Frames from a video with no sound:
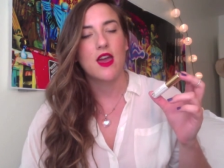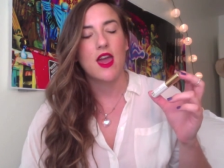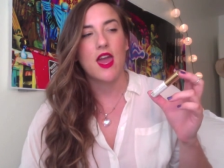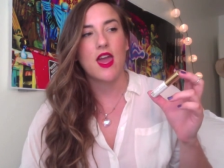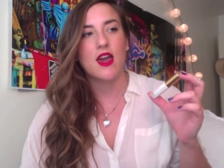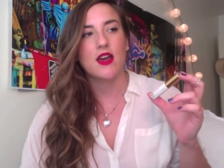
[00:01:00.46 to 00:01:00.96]

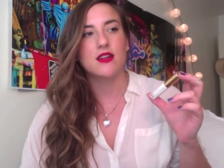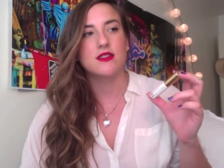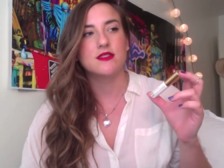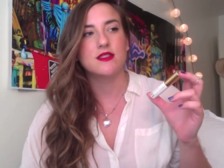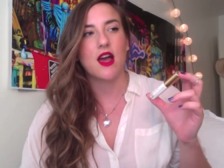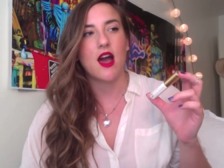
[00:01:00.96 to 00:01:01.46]

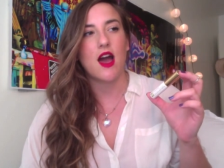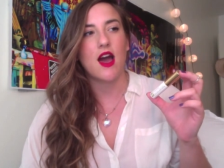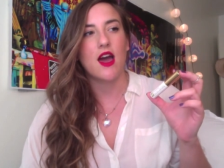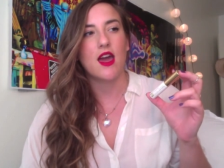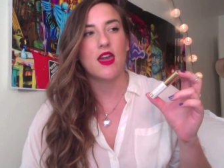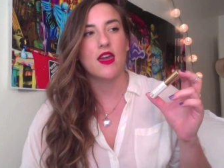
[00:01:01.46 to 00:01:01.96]
And
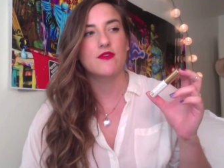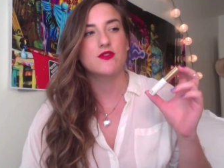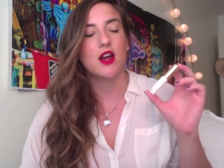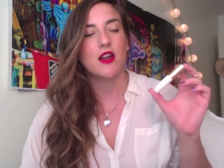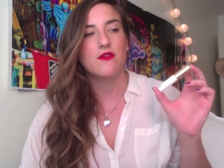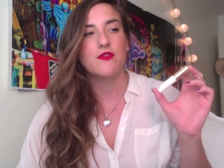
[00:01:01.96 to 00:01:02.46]
I have
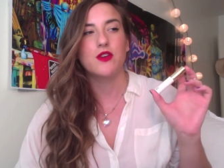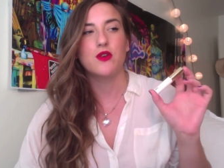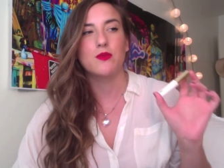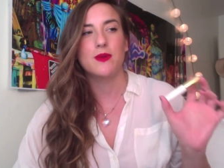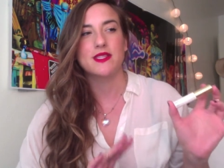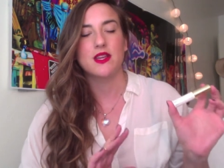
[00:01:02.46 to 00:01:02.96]
tried a
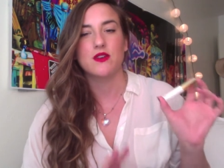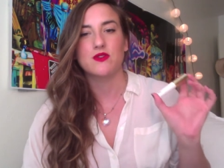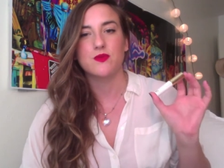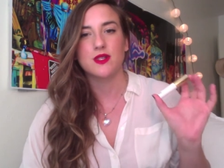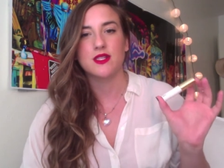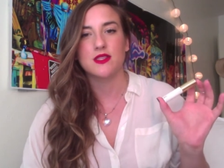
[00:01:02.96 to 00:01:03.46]
few
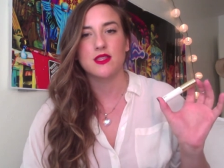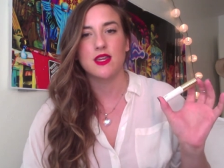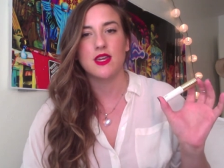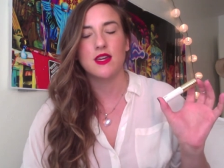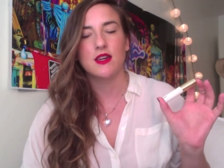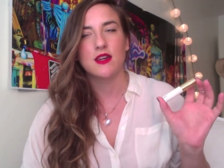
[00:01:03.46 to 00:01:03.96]
mascaras recently